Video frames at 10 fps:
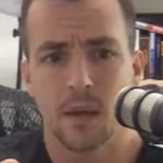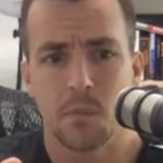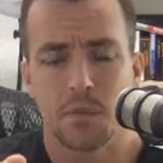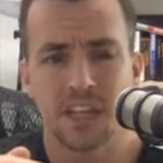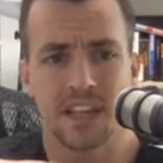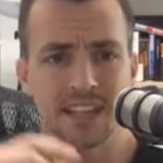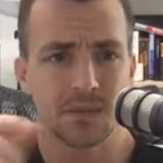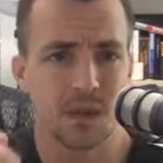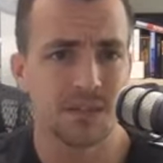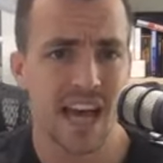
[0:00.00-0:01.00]
But then
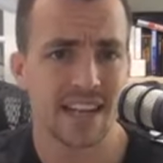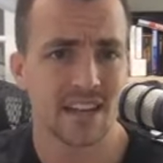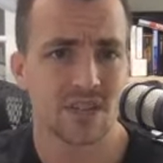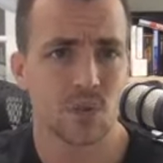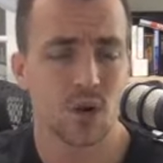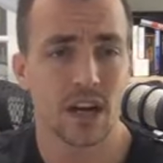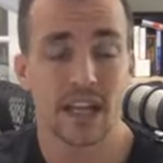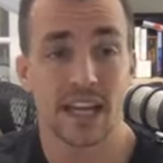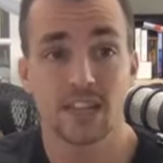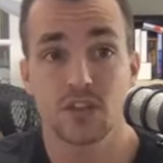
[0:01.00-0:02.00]
sometimes that doesn't work.
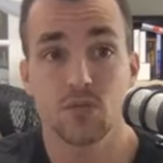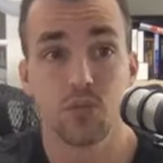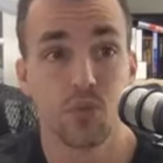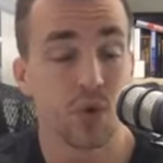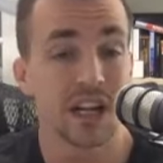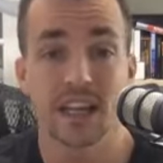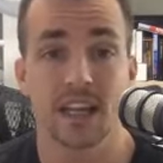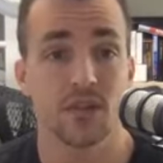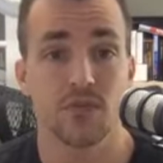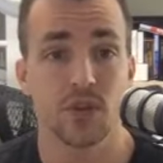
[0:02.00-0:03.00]
Like, it's really
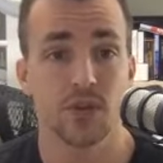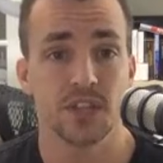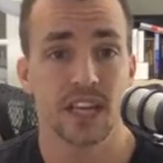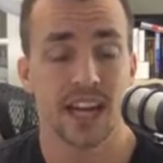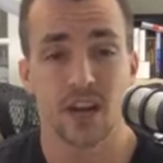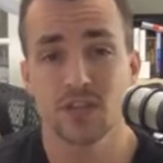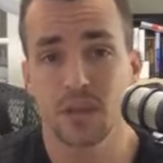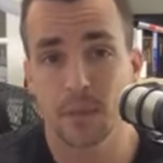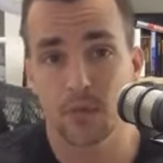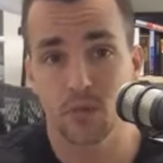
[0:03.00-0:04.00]
confusing. And I know
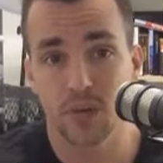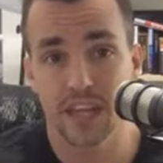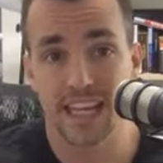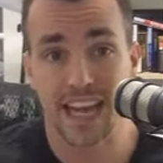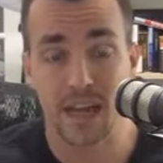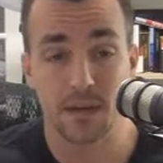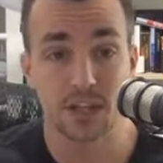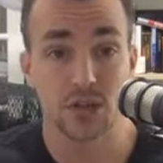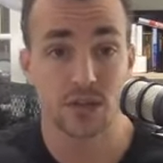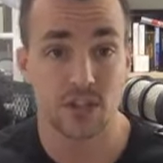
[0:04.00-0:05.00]
some people really get it
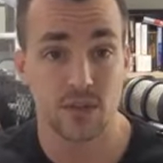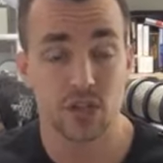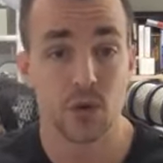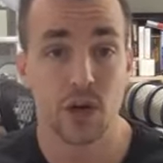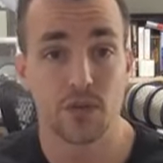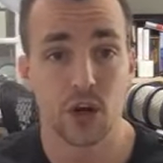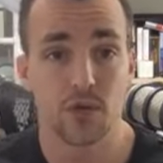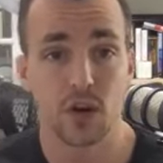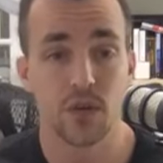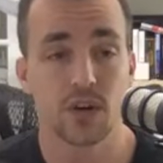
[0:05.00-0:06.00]
because you just have to do it over and
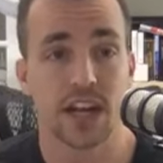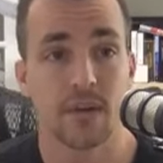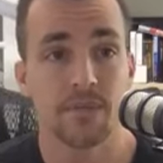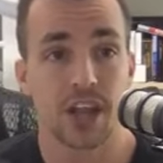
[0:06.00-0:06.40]
over and over again.